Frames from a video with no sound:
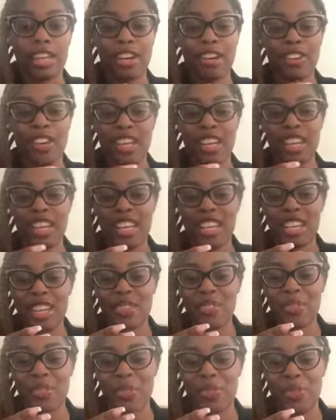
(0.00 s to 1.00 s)
I
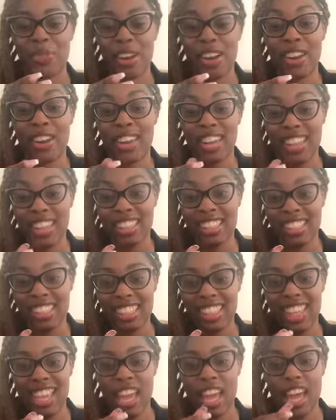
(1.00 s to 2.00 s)
definitely would wear
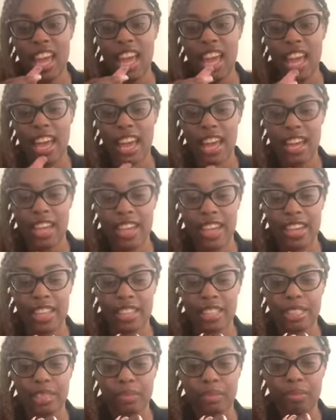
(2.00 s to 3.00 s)
it.
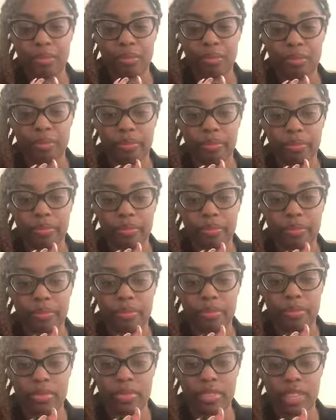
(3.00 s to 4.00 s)
And
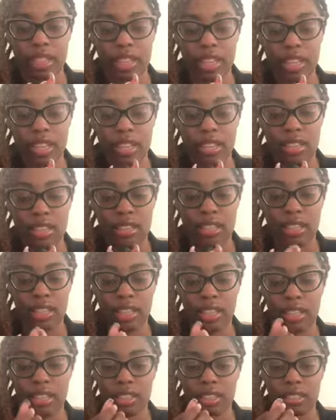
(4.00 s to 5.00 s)
yeah,
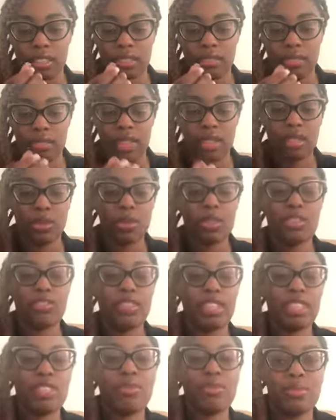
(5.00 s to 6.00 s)
like this was a,
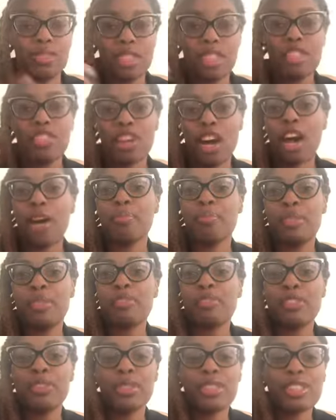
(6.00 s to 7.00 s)
this good job,
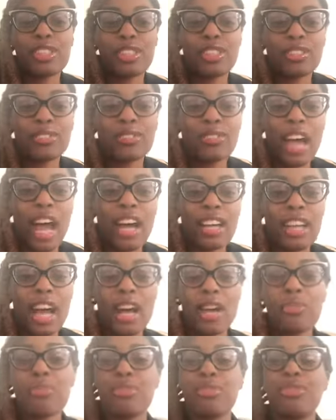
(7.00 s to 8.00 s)
influenster. I
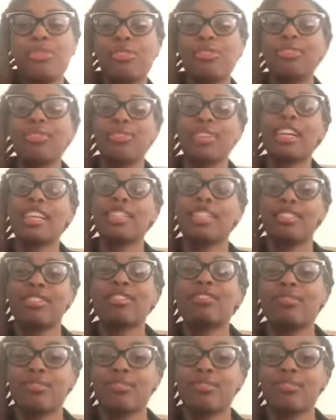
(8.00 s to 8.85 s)
I approve. Like